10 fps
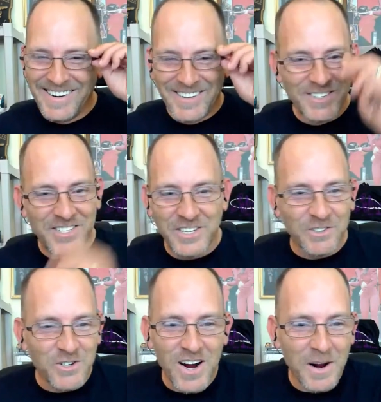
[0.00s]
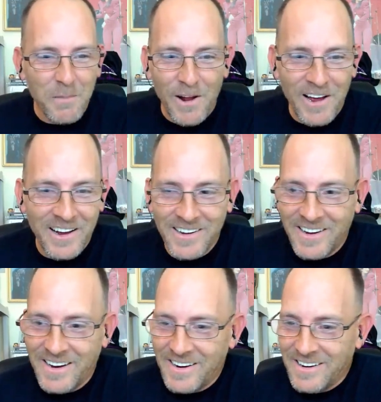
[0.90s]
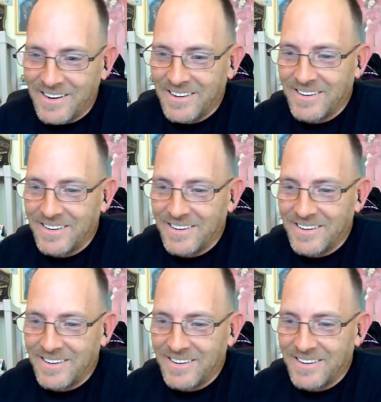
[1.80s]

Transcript: Still trying to play it. Yeah.